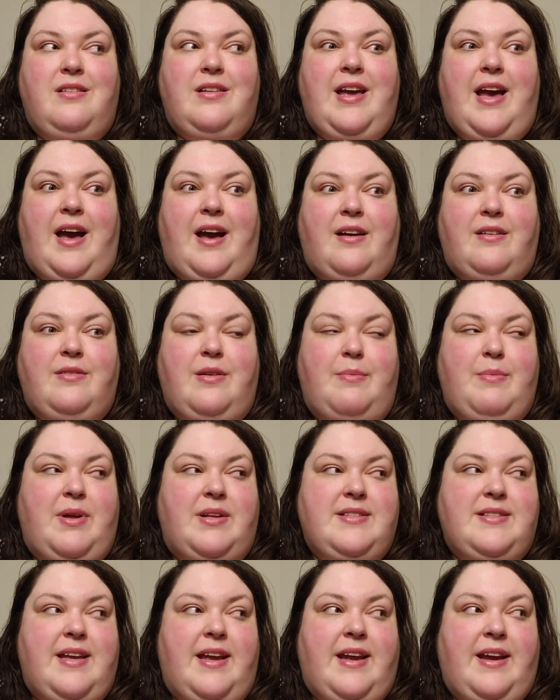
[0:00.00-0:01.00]
yeah, I'm
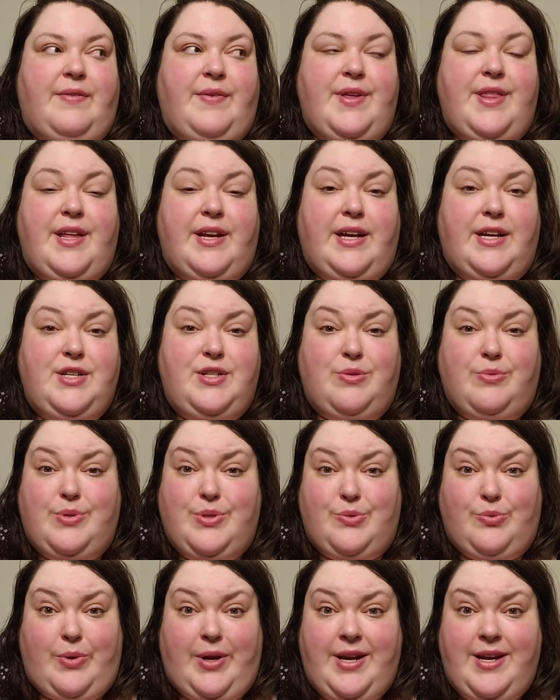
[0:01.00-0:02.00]
not saying everything I do
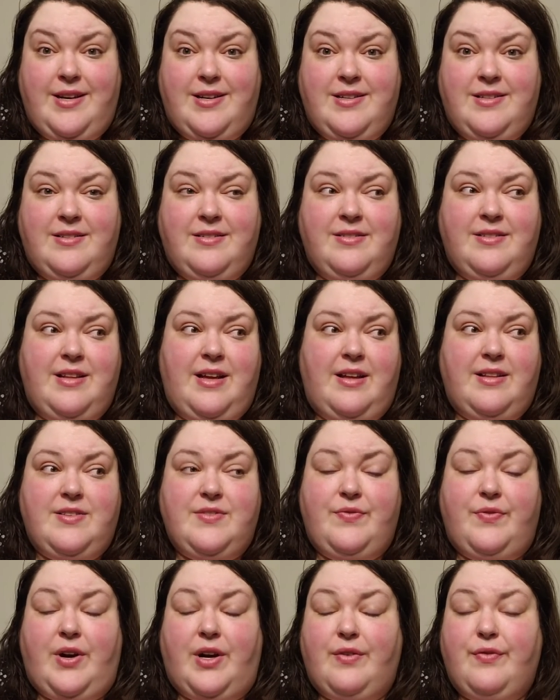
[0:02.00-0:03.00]
is right.
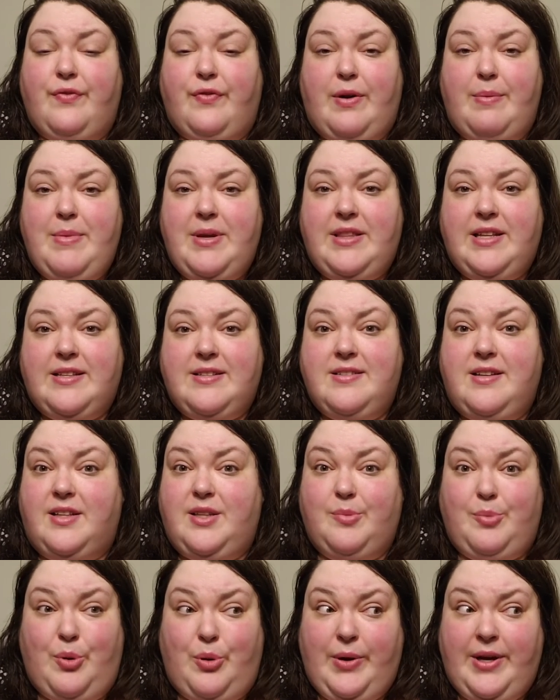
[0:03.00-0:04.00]
That's far from it. That's not
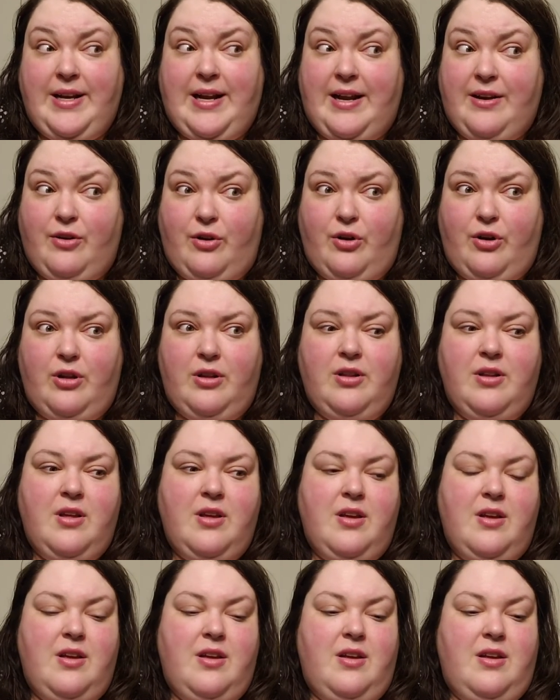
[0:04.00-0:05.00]
the point at all.
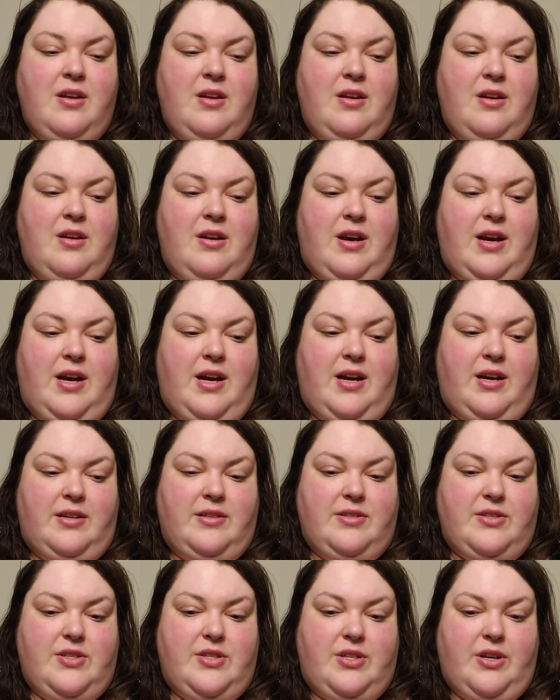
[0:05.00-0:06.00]

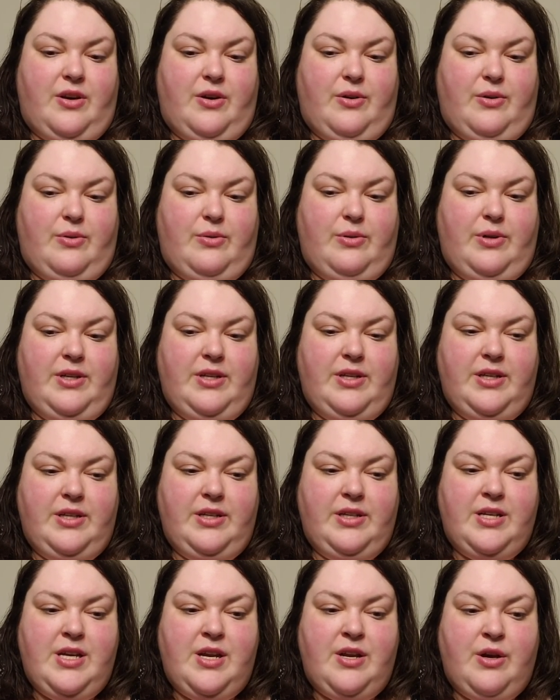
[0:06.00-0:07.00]
Uh, so,
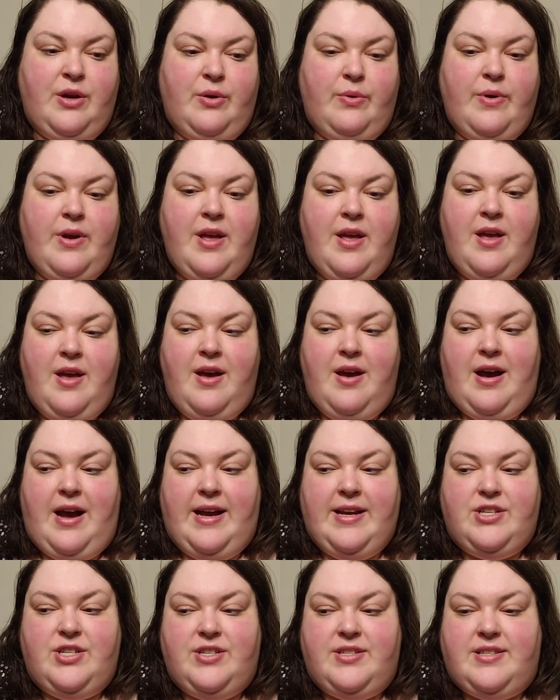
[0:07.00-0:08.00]
you know,
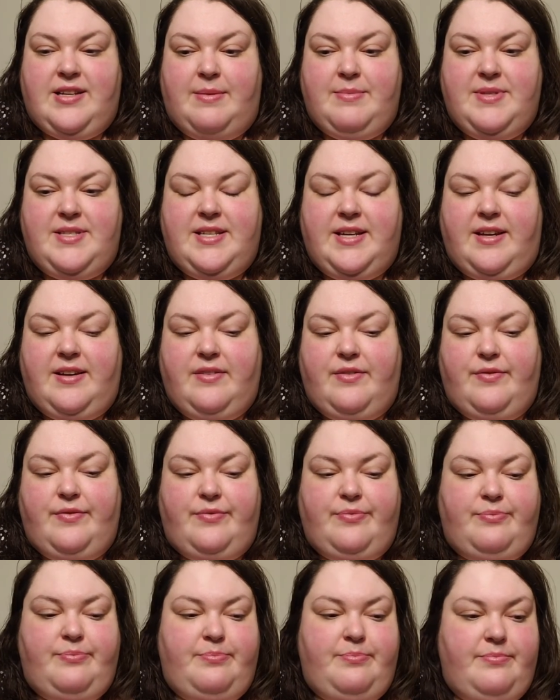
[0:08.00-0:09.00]
I just, I'm sick
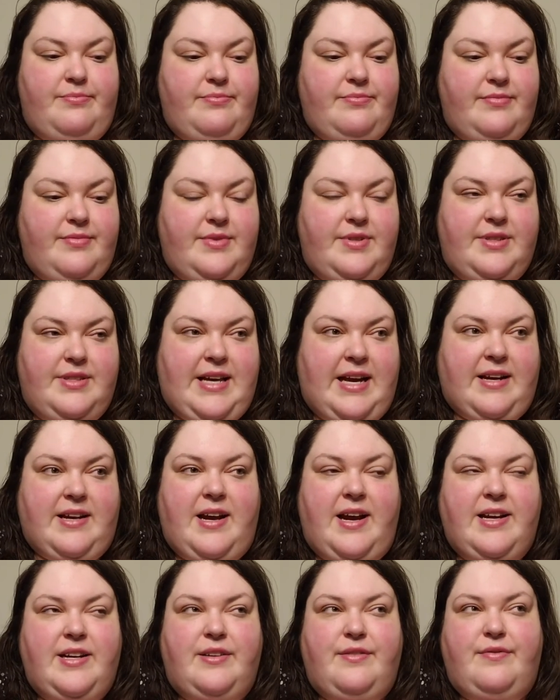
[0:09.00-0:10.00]
of that
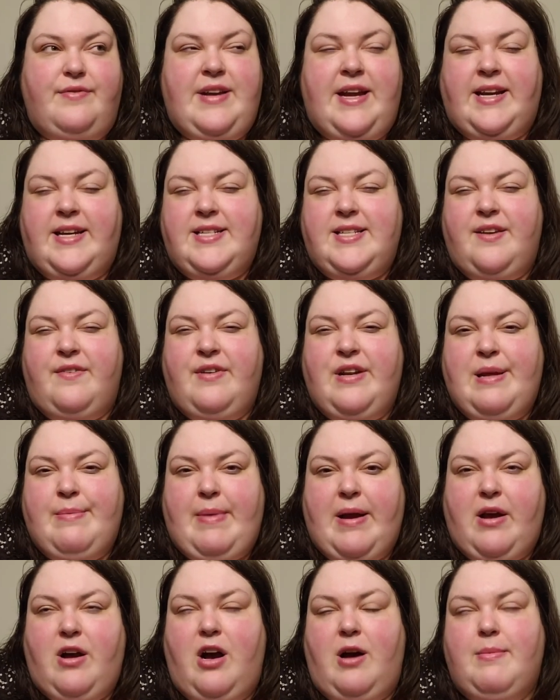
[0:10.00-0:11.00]
kind of negativity in
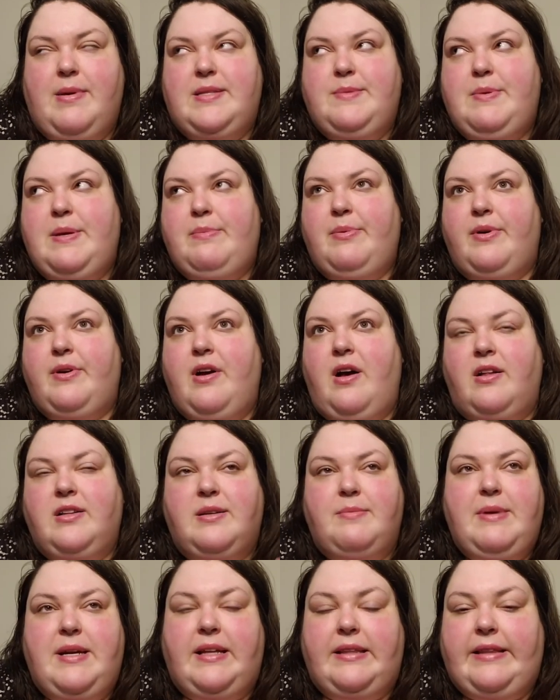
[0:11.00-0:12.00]
my comments. People
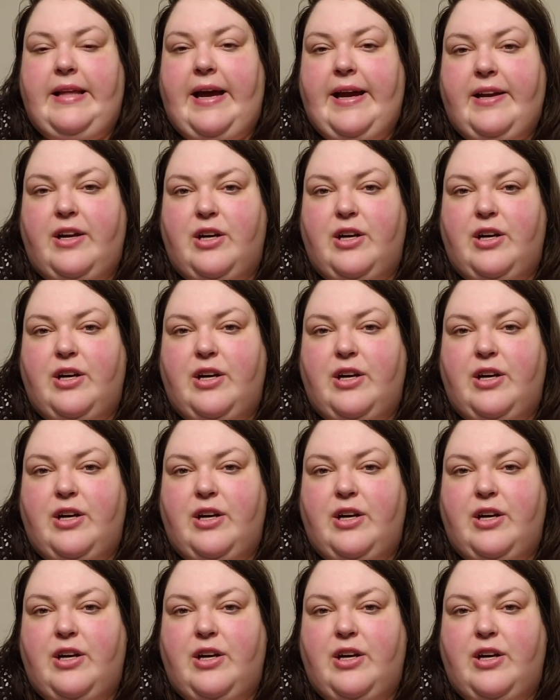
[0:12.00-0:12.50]
calling me a liar.